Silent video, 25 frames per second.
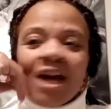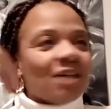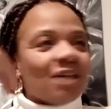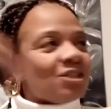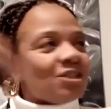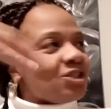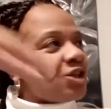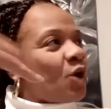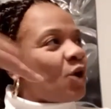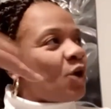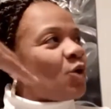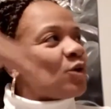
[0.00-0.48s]

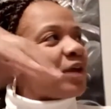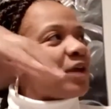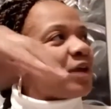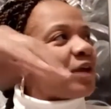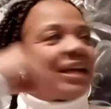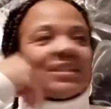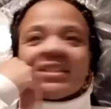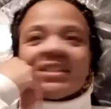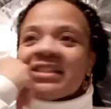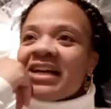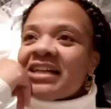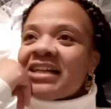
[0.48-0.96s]

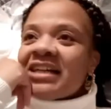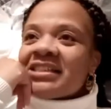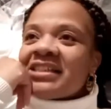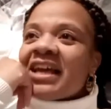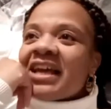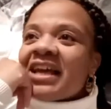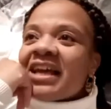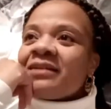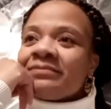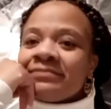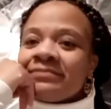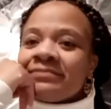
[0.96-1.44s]
Showcasing, I
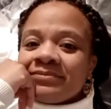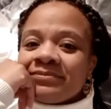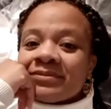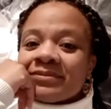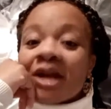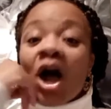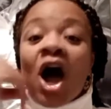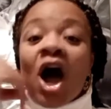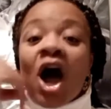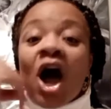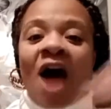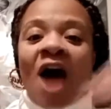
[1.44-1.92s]
say, hmm,
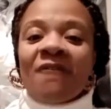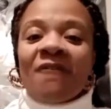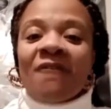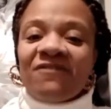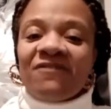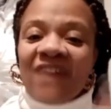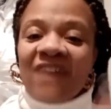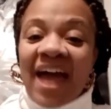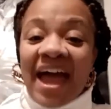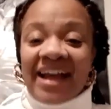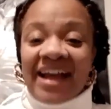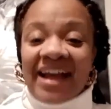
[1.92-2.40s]
ah, uh,
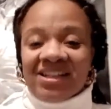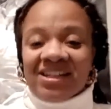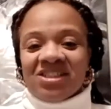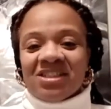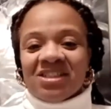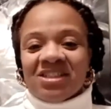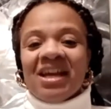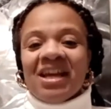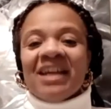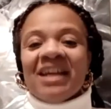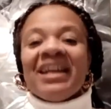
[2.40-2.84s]
fashion.